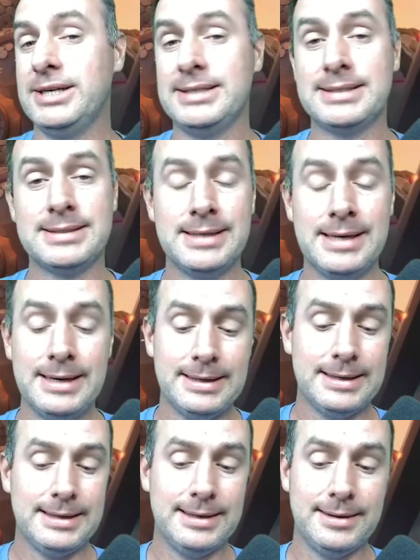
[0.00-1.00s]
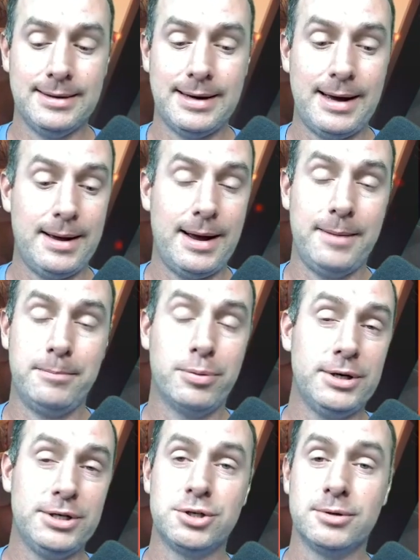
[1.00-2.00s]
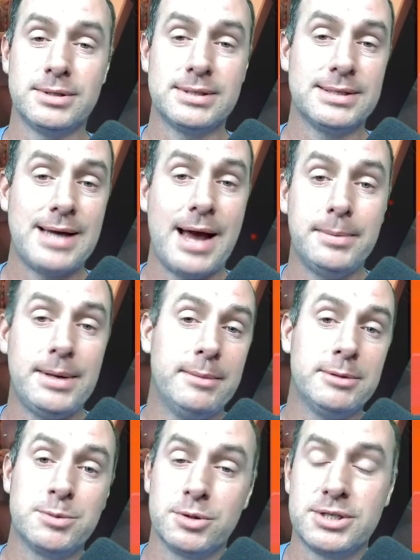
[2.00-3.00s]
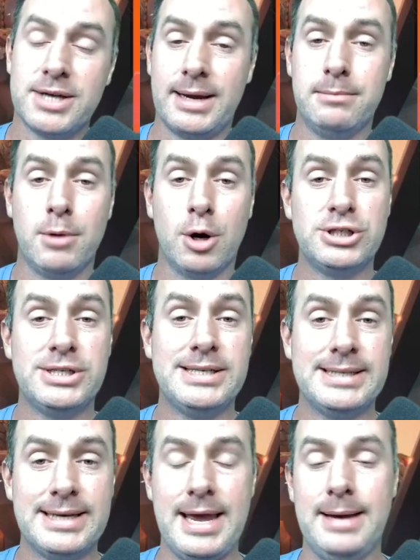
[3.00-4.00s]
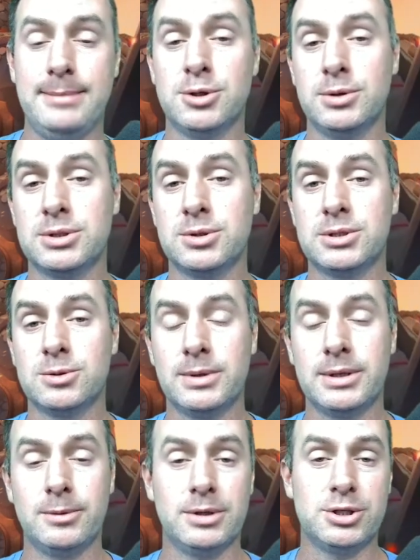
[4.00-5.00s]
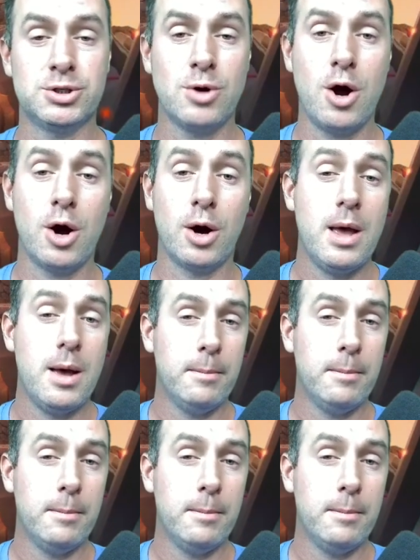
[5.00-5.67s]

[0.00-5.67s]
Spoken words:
It's I'm pretty sure it's the top damage per second march in the game, so it's really, really strong.